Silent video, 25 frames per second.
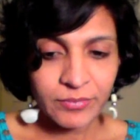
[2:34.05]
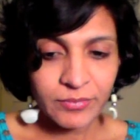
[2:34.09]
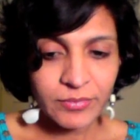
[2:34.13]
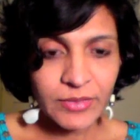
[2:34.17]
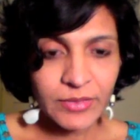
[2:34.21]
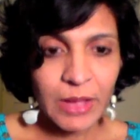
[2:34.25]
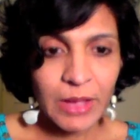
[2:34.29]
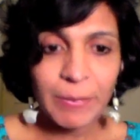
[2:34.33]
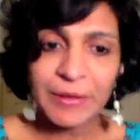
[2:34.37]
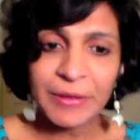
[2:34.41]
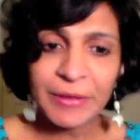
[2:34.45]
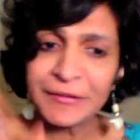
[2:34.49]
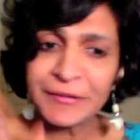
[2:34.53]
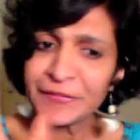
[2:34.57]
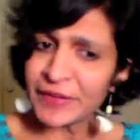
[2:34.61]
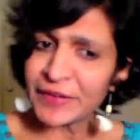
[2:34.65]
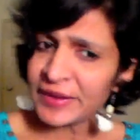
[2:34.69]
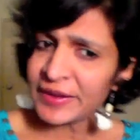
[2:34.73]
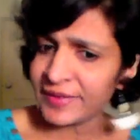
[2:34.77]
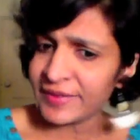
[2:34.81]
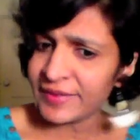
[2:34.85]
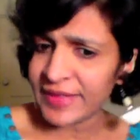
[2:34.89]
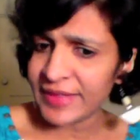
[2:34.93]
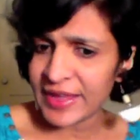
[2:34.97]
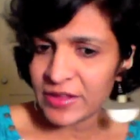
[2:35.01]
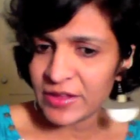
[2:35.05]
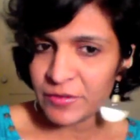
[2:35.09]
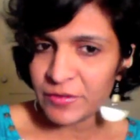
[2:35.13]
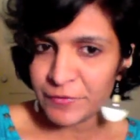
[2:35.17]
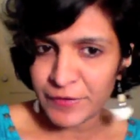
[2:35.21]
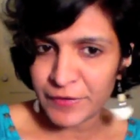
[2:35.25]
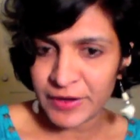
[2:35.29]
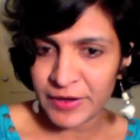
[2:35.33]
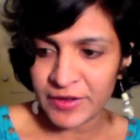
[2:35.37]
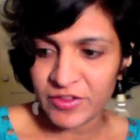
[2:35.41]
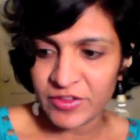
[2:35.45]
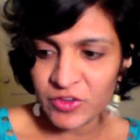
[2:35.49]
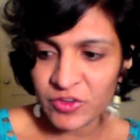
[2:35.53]
But first things
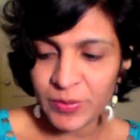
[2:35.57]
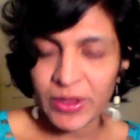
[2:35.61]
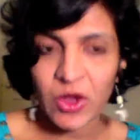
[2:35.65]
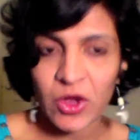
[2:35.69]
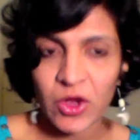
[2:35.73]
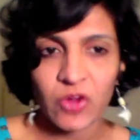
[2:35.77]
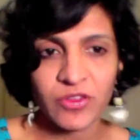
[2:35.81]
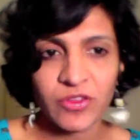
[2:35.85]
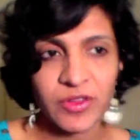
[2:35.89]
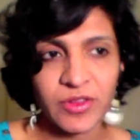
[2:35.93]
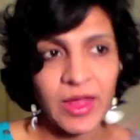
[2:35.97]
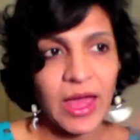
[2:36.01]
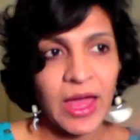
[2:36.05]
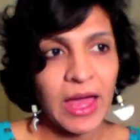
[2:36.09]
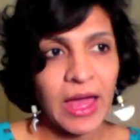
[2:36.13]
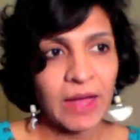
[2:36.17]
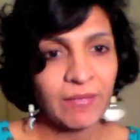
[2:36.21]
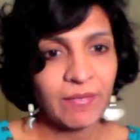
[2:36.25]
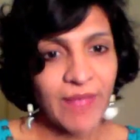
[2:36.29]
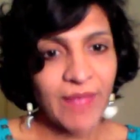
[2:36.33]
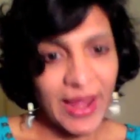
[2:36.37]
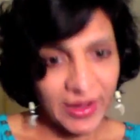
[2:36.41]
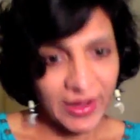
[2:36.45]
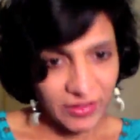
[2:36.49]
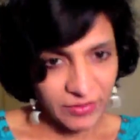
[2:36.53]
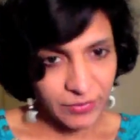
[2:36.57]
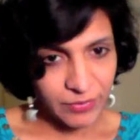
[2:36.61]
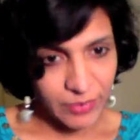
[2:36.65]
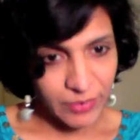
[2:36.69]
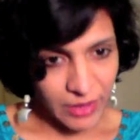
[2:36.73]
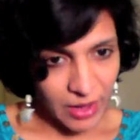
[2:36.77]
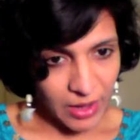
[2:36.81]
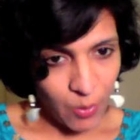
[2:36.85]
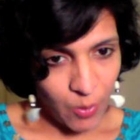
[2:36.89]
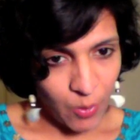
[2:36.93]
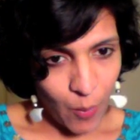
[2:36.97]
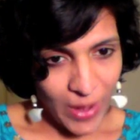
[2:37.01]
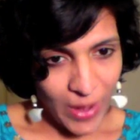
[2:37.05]
first, because that is
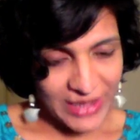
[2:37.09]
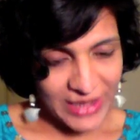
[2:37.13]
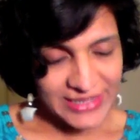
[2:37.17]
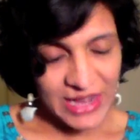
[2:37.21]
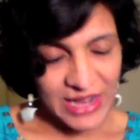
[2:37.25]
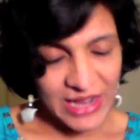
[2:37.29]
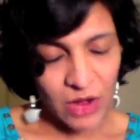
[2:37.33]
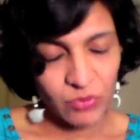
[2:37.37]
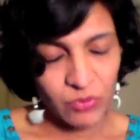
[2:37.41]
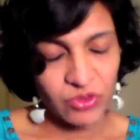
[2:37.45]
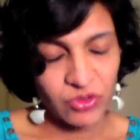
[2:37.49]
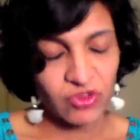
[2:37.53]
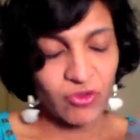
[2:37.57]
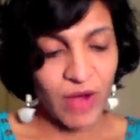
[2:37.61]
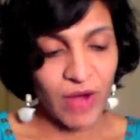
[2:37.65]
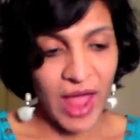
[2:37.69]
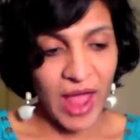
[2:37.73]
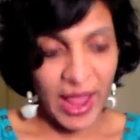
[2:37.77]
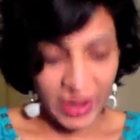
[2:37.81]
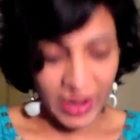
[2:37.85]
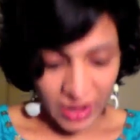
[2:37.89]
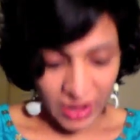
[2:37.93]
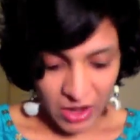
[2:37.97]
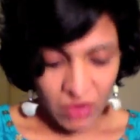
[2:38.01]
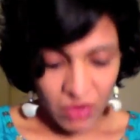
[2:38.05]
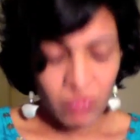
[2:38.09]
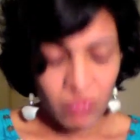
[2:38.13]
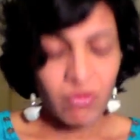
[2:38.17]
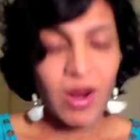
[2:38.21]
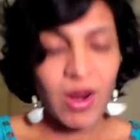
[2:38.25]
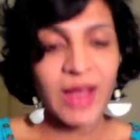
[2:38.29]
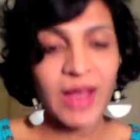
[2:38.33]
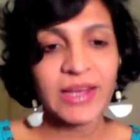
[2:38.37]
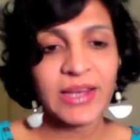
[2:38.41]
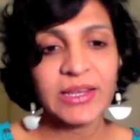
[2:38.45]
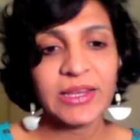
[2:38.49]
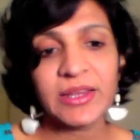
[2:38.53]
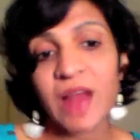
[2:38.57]
way down the track.
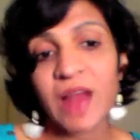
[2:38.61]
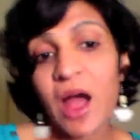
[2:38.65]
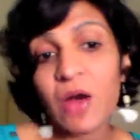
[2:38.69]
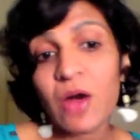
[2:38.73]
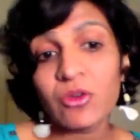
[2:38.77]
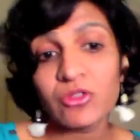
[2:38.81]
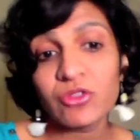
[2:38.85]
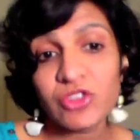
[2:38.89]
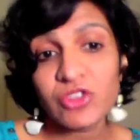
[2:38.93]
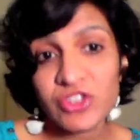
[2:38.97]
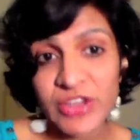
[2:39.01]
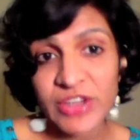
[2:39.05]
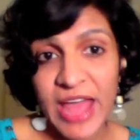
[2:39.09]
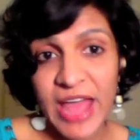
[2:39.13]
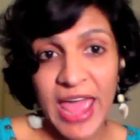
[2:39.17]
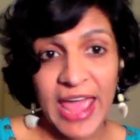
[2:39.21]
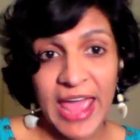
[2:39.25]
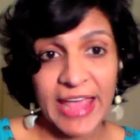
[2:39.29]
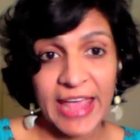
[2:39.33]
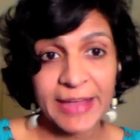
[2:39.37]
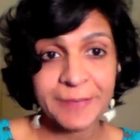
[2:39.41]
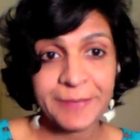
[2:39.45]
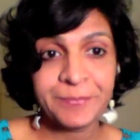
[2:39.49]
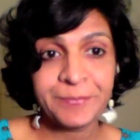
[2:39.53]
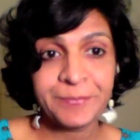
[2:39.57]
Right now, today,